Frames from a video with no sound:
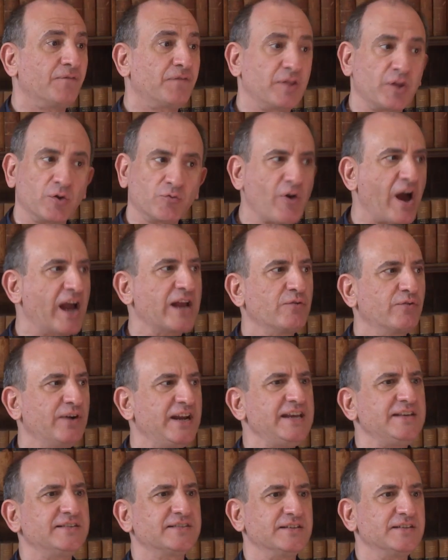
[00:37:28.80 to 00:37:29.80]
for the right
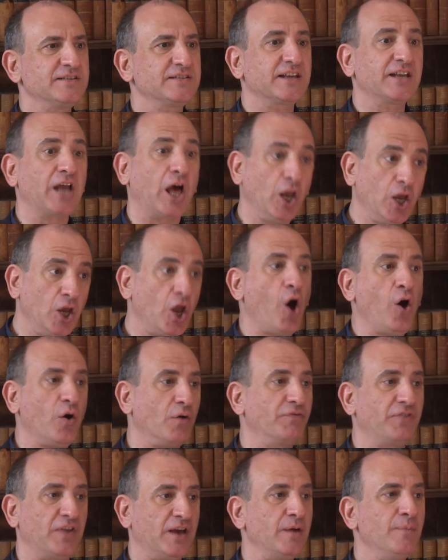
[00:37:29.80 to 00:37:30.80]
reasons, and a lot
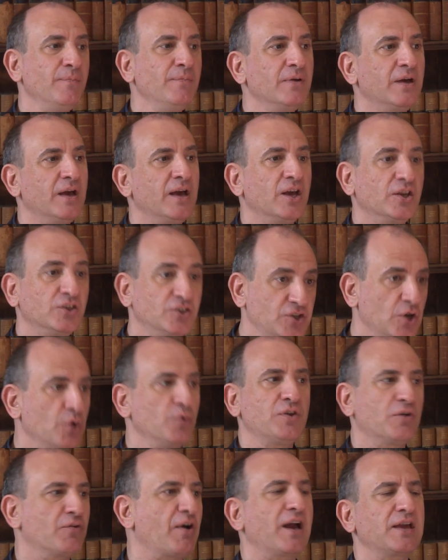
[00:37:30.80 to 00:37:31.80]
of them do
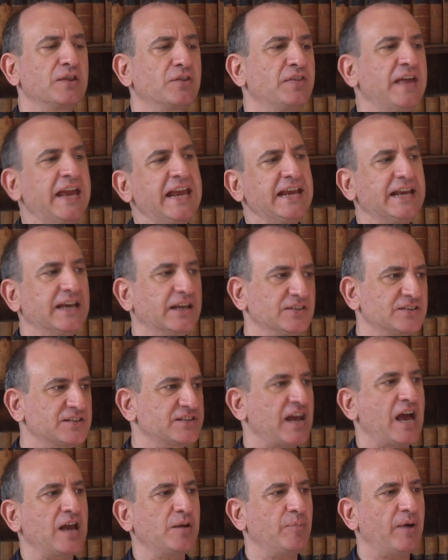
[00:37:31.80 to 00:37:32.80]
the right thing and
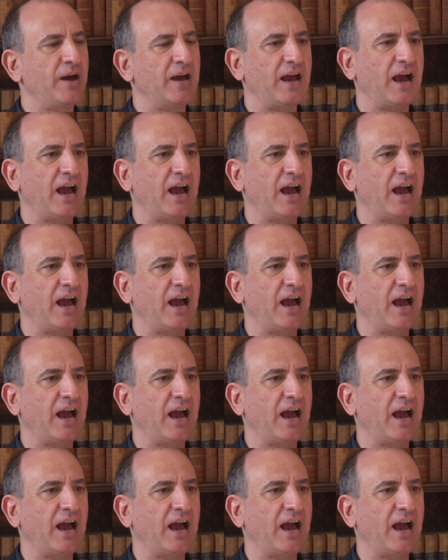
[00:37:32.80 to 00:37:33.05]
stand back.